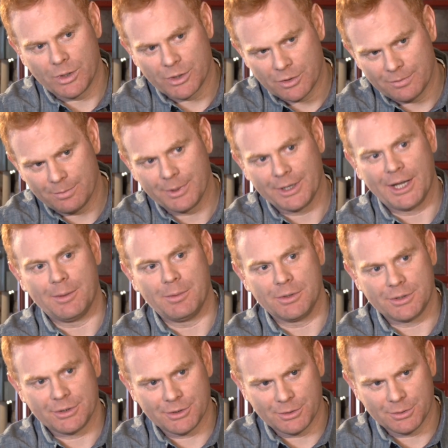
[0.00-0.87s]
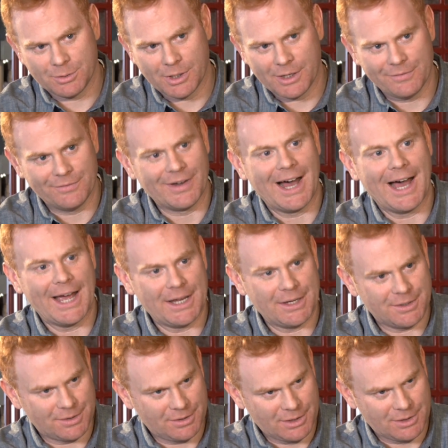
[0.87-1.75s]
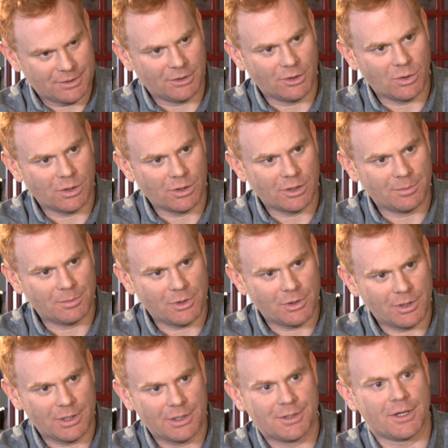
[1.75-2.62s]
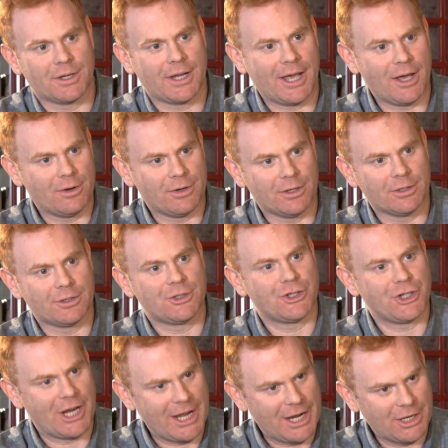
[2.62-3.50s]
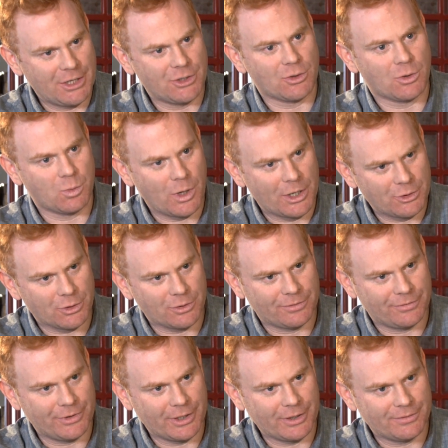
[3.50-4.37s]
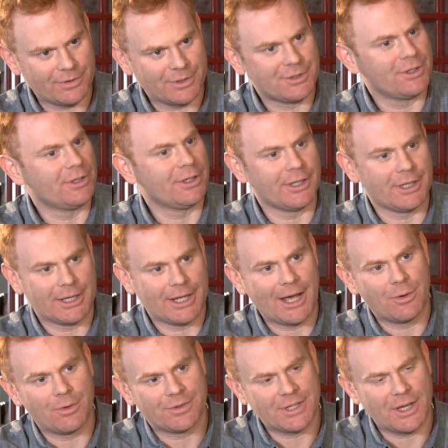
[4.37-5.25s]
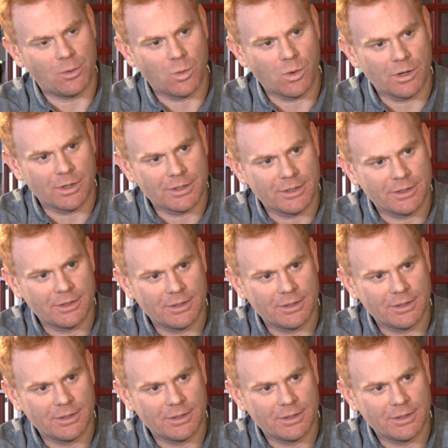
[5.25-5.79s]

when you've been able to advise these local communities on how to change or retrofit a facility? How has that worked?